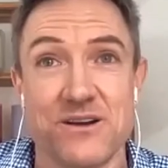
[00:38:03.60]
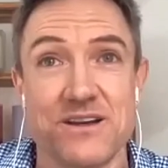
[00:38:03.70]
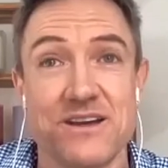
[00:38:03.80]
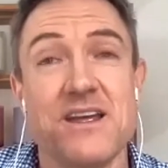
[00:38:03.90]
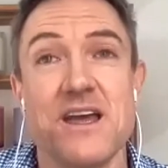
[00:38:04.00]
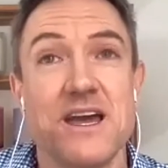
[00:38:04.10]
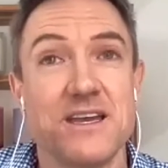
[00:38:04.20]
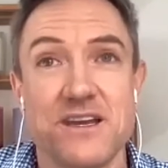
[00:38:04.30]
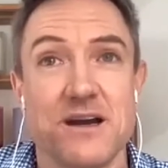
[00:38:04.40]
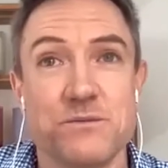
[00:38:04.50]
on it
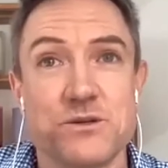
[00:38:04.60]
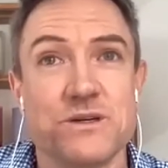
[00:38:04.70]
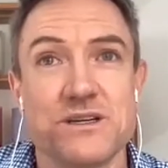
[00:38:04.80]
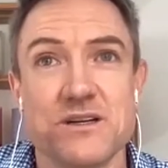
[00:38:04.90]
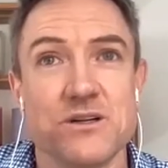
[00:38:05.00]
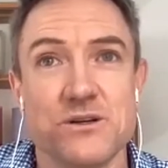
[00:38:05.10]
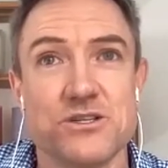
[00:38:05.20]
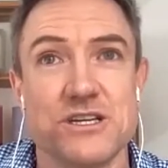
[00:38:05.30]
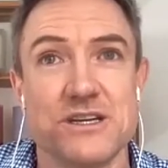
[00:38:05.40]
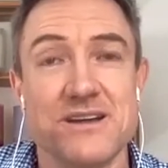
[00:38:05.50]
and come to a
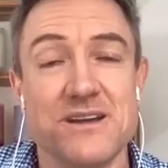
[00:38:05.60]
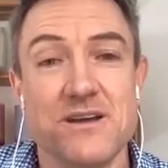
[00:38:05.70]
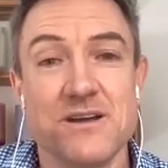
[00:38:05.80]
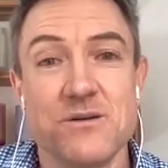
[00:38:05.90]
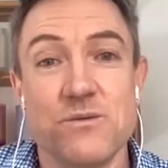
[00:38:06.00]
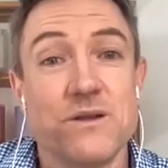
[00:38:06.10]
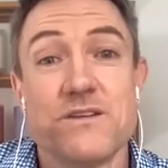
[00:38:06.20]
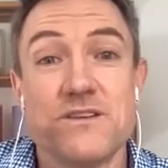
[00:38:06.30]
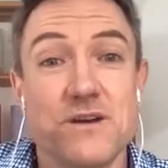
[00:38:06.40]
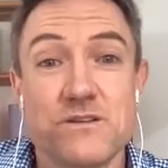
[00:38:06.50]
conclusion. Well,
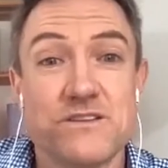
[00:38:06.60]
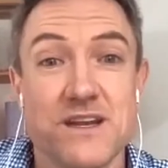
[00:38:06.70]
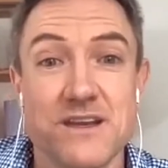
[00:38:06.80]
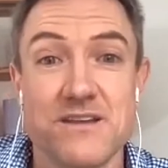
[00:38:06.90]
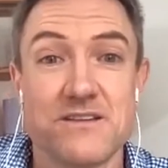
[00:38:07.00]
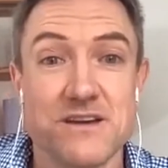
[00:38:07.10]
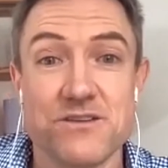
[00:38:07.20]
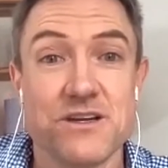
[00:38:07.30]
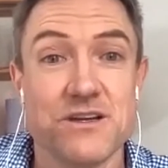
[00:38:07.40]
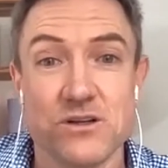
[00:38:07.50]
there's no study that's
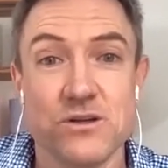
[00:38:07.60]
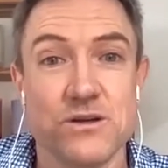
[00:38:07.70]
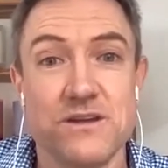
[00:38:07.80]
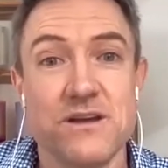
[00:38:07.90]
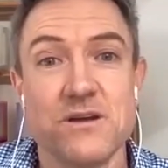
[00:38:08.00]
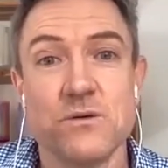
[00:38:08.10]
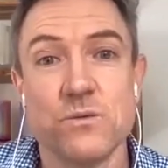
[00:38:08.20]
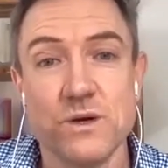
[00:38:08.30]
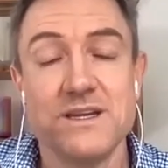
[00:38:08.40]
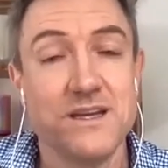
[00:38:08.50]
ever concluded
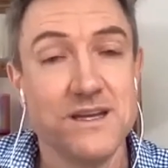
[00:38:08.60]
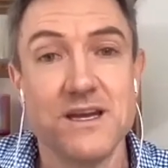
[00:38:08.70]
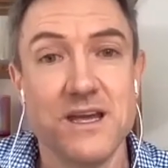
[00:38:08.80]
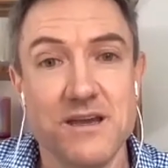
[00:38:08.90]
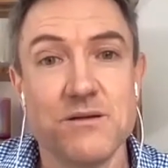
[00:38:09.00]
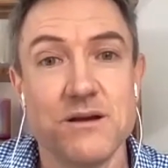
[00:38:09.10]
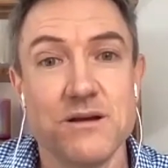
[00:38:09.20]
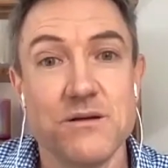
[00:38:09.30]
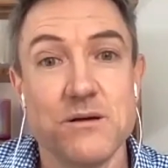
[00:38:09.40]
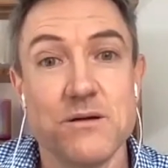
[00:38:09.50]
we need to eat
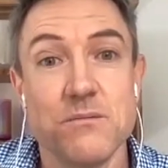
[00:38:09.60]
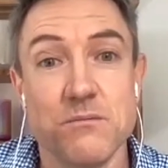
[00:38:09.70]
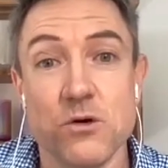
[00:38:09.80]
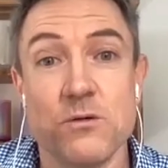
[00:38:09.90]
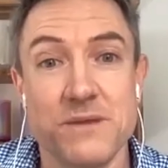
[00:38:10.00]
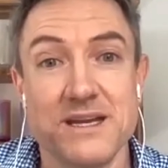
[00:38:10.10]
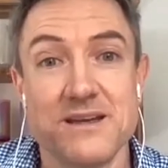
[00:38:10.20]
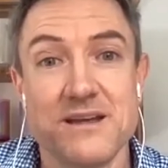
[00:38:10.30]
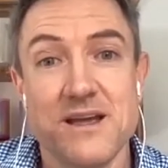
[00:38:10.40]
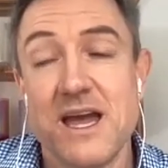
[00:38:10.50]
more
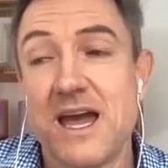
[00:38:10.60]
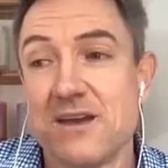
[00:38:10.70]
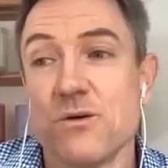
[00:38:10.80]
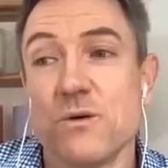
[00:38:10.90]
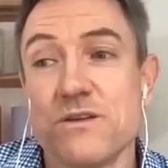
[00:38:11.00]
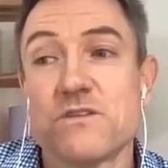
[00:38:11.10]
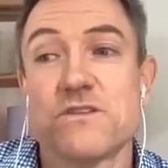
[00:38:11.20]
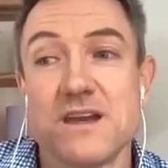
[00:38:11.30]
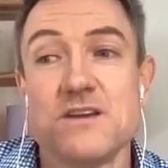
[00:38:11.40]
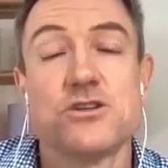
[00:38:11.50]
meat. And all the
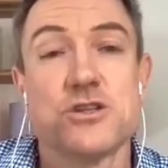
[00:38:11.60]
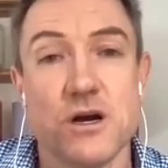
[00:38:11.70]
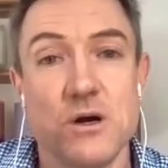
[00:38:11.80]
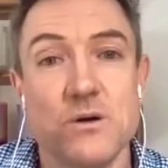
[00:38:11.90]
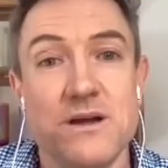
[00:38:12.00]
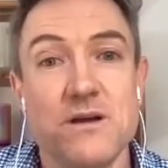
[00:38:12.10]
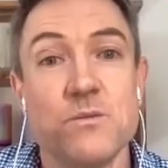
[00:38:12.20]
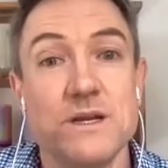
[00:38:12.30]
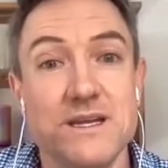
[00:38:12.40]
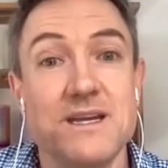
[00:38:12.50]
studies show
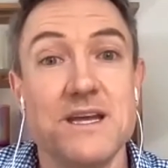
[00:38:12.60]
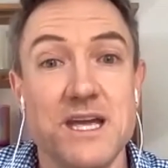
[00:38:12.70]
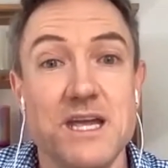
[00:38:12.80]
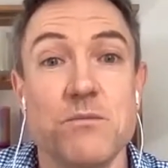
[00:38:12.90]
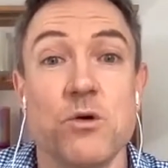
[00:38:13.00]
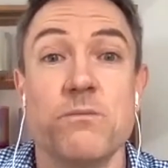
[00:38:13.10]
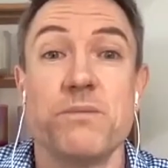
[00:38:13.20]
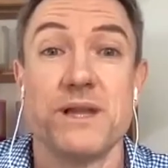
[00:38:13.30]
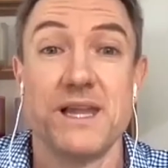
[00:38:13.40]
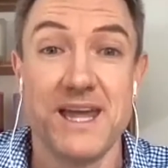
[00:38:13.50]
we need to eat more
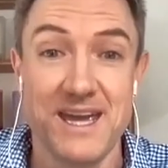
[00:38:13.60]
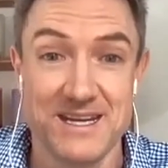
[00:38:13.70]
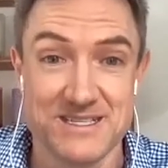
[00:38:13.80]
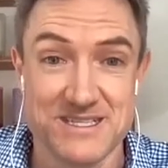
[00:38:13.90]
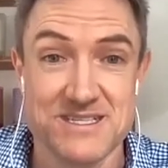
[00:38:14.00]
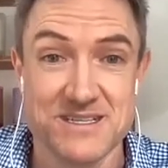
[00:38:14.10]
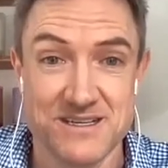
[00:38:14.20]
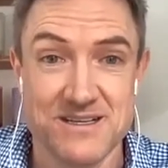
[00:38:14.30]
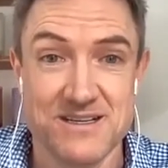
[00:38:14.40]
plants.